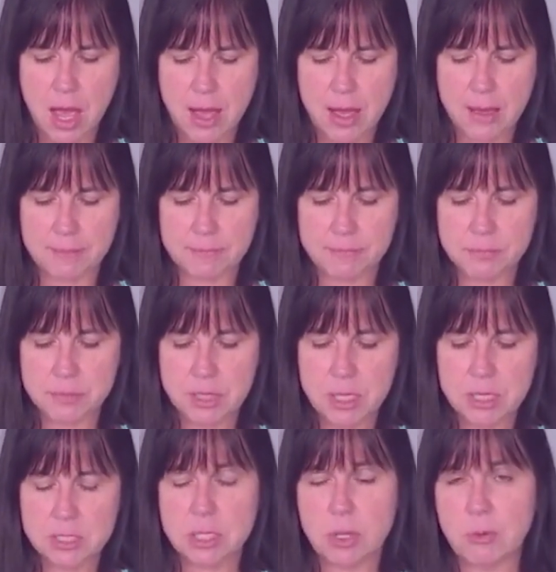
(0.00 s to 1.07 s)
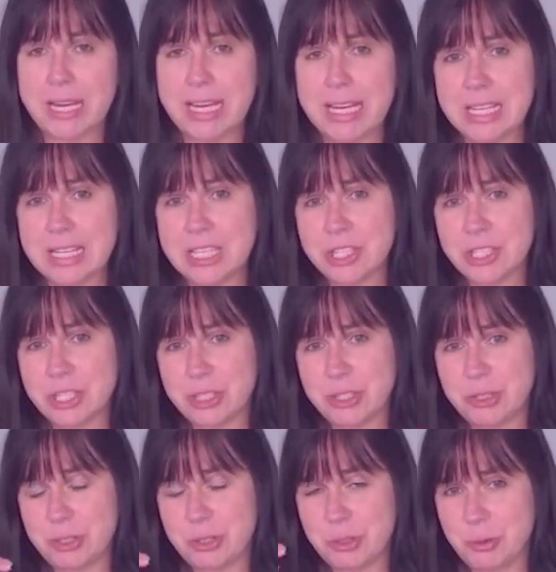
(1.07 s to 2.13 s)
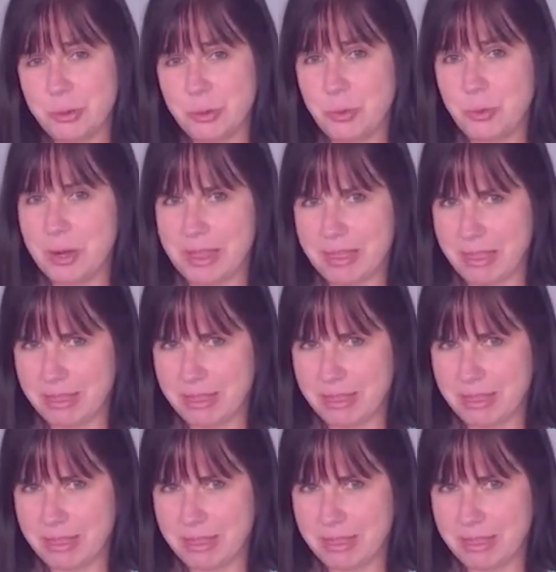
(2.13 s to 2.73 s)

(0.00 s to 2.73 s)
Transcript: Um, so, in addition to